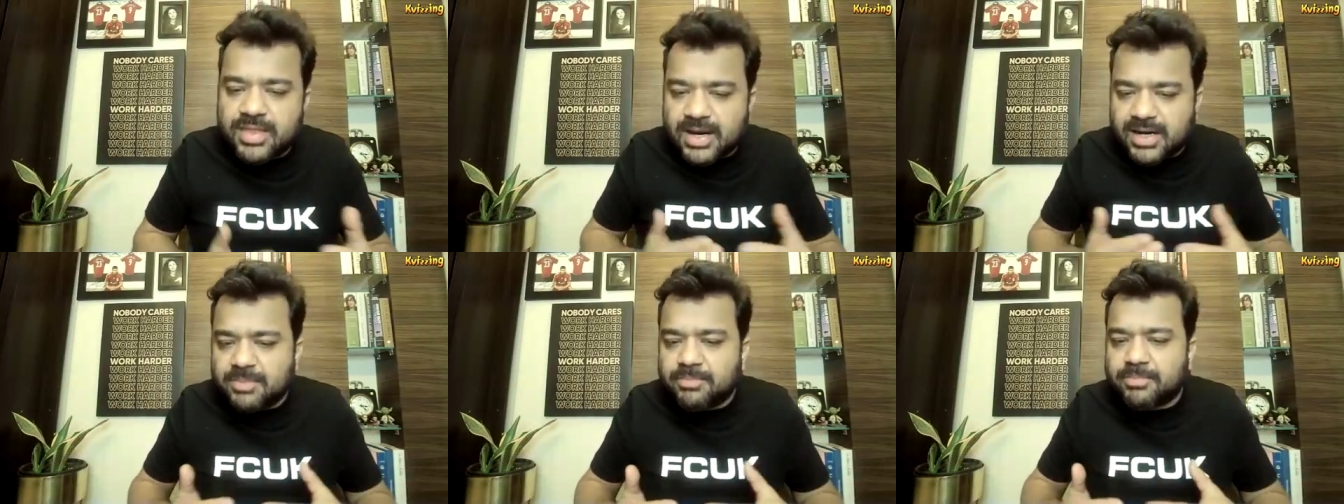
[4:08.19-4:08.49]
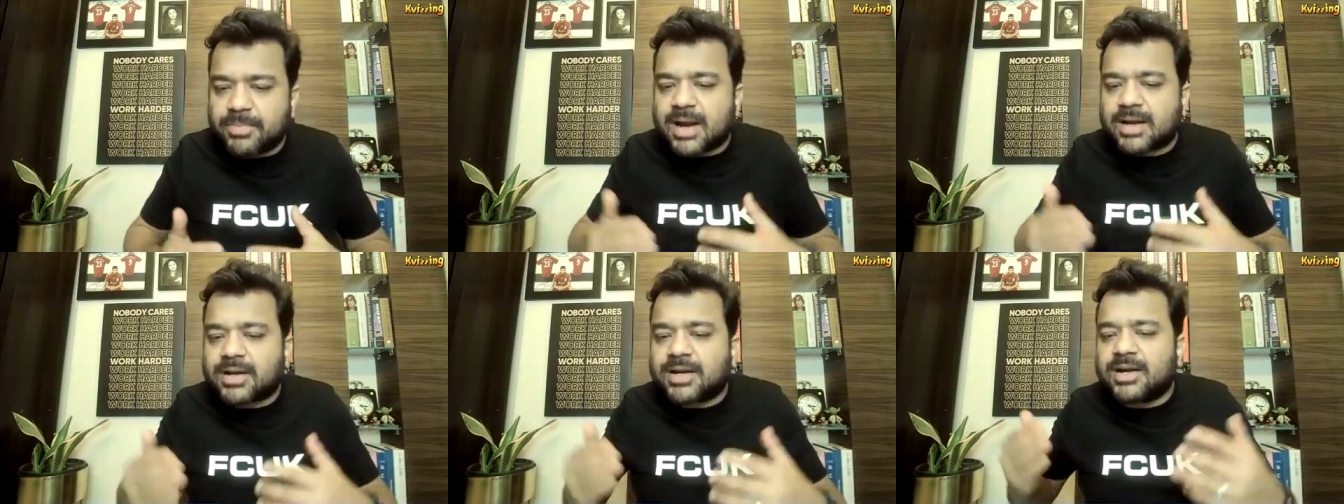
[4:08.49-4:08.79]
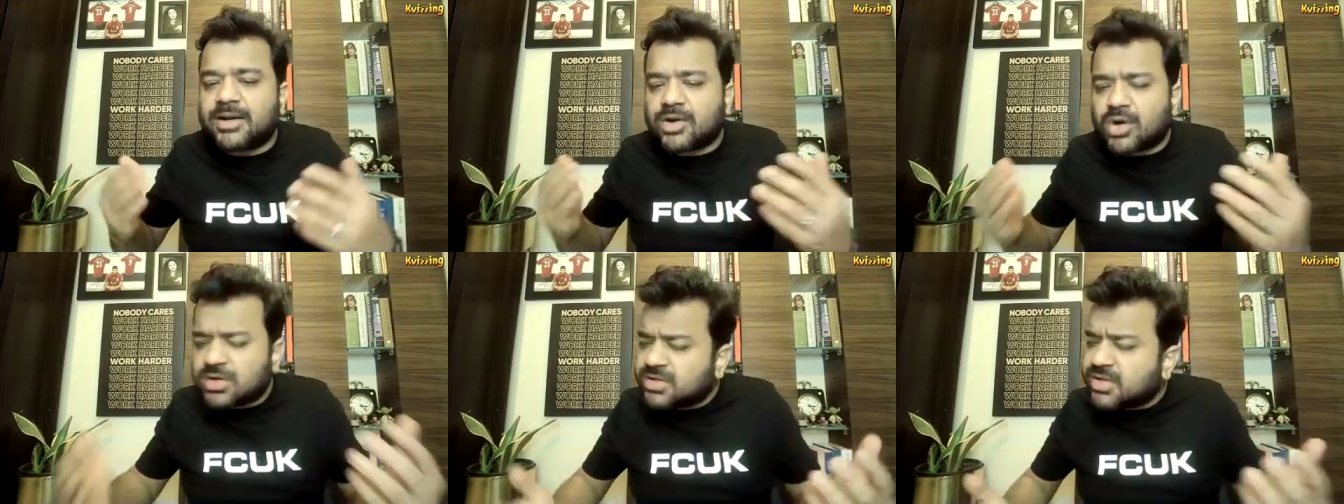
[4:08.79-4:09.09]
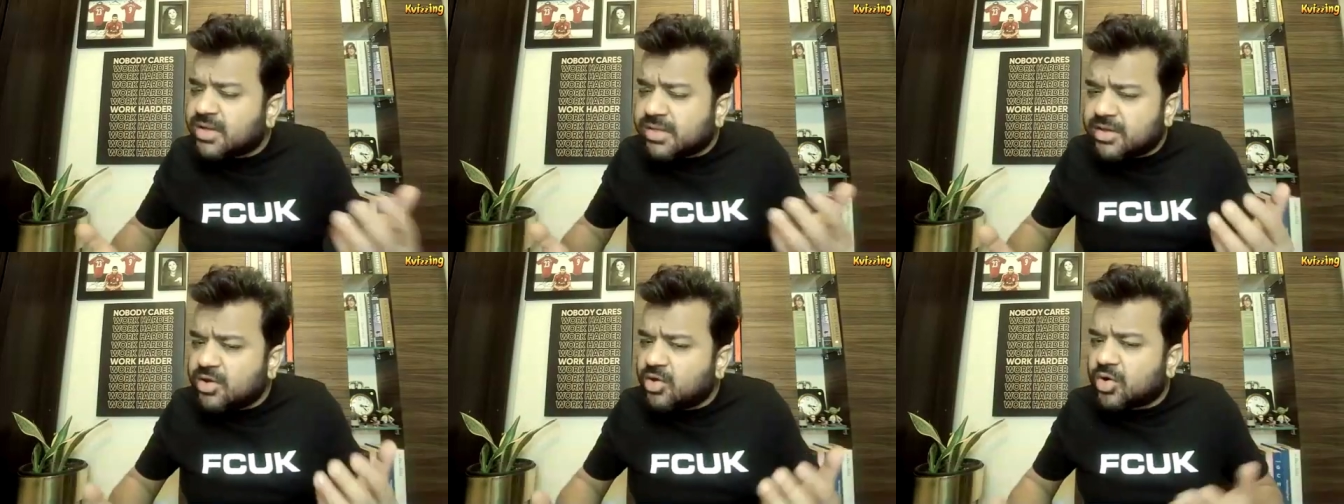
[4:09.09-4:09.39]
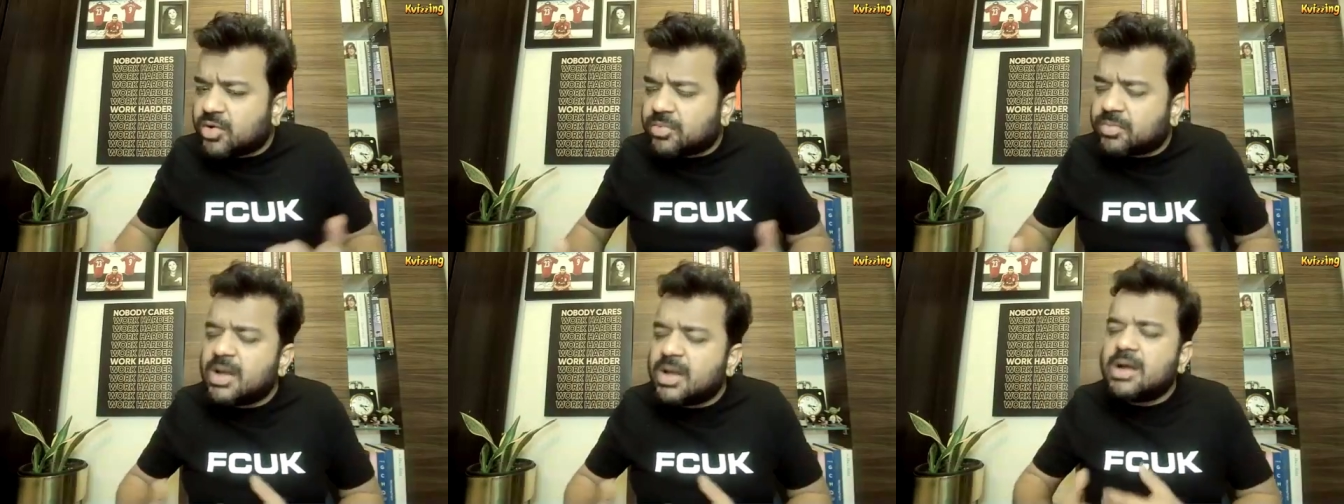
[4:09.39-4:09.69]
that impacted not just
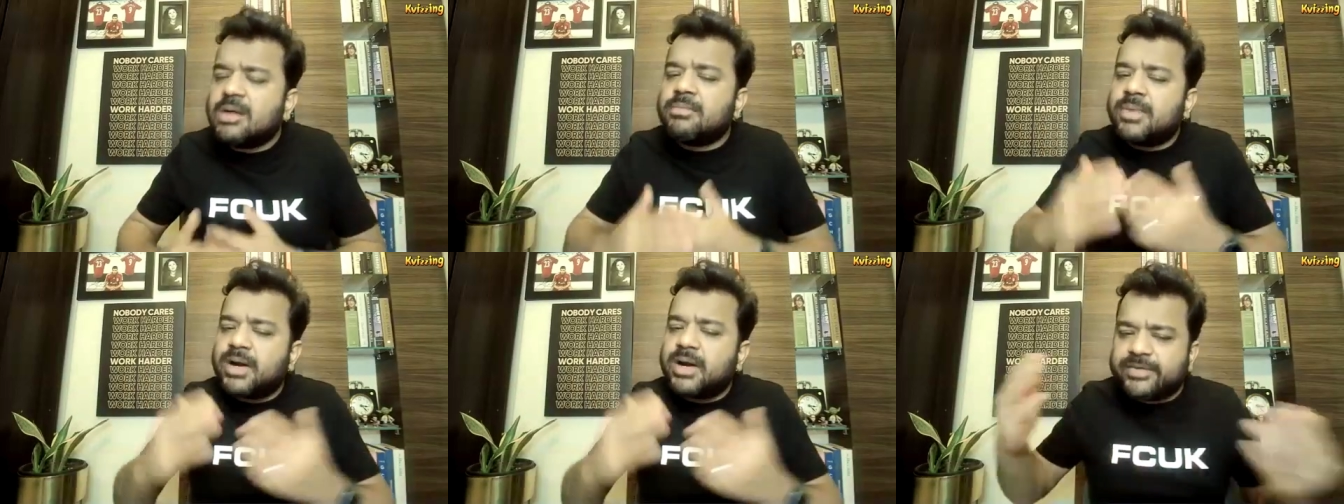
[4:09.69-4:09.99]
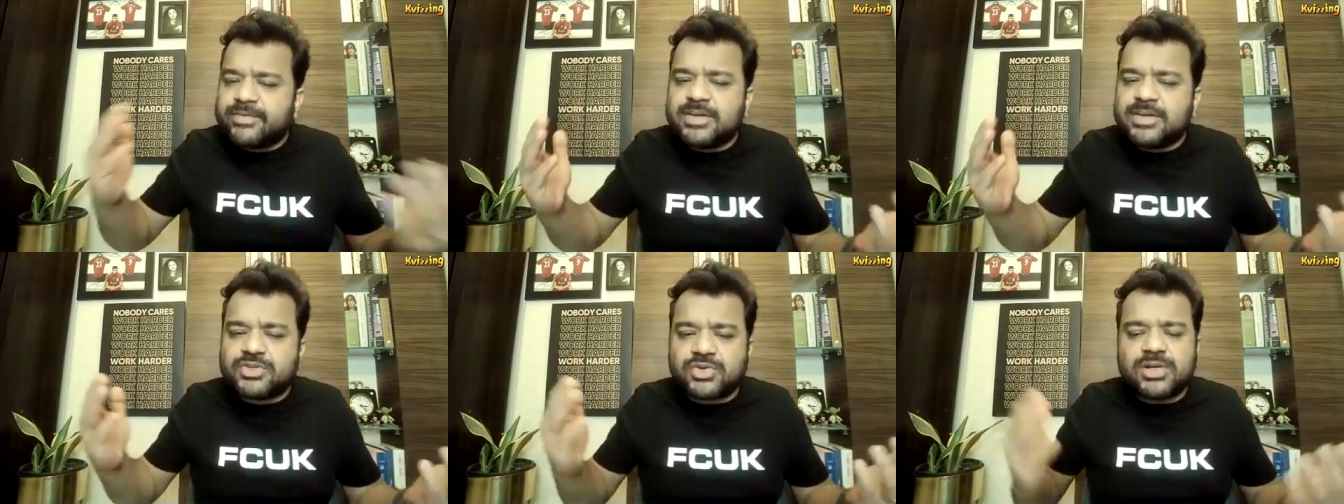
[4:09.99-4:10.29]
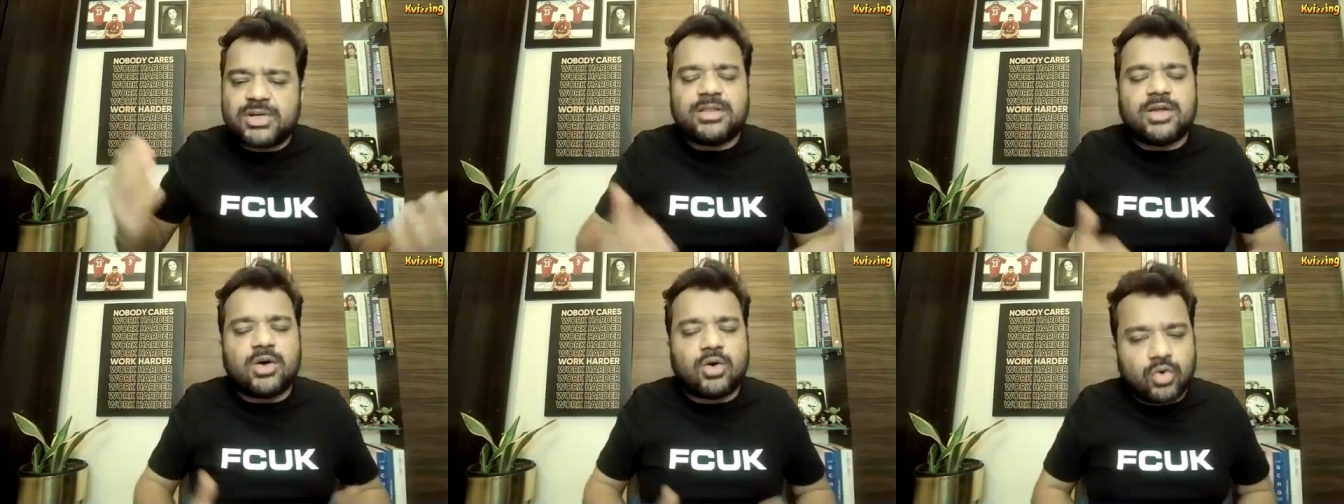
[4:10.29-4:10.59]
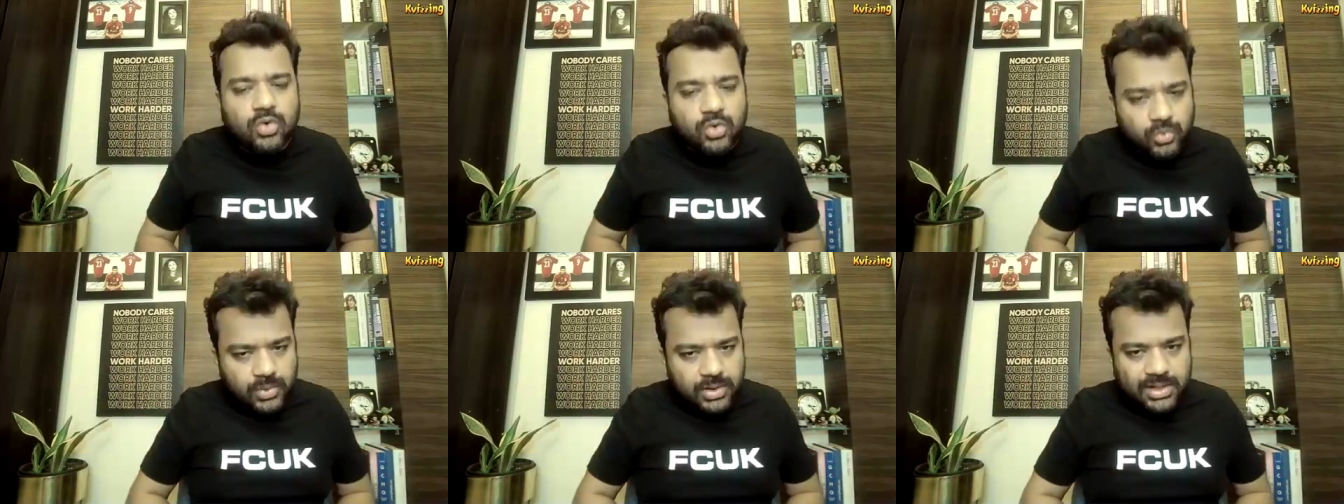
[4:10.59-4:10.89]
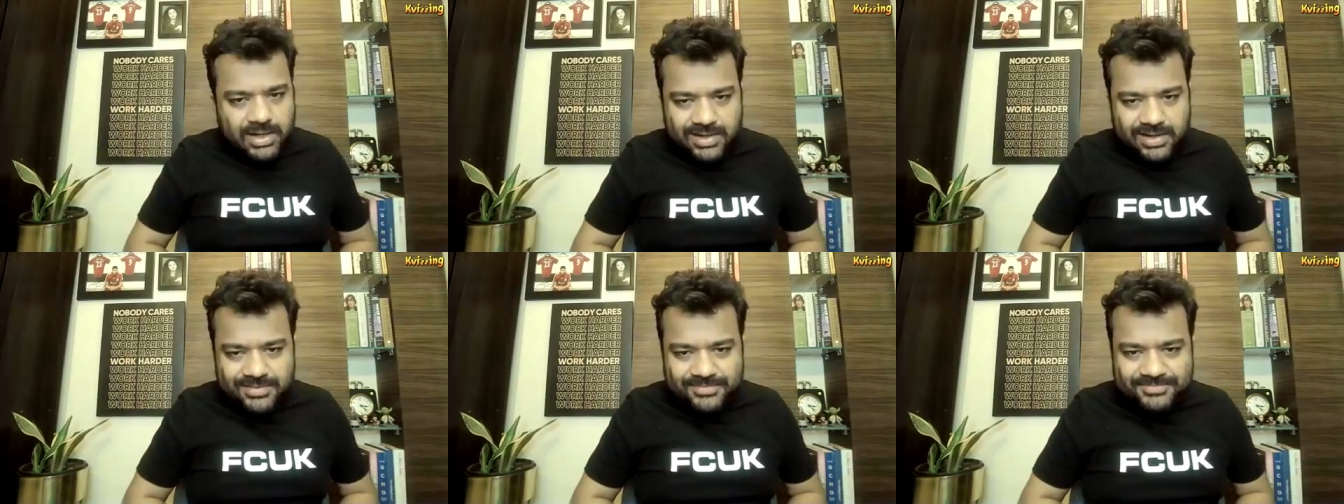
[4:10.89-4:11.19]
Europe but eventually the whole
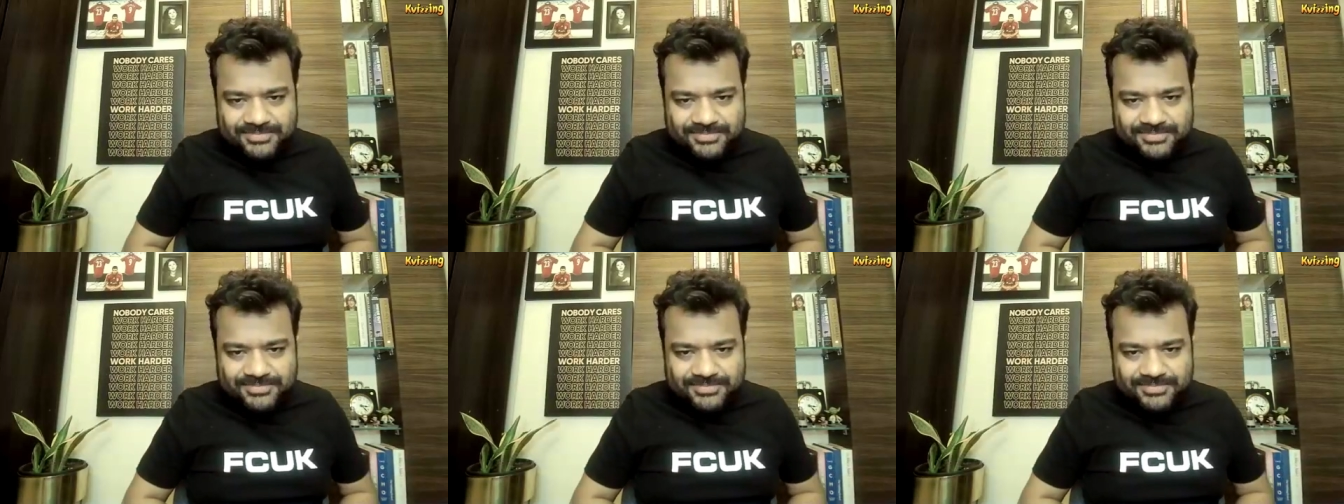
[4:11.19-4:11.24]
world.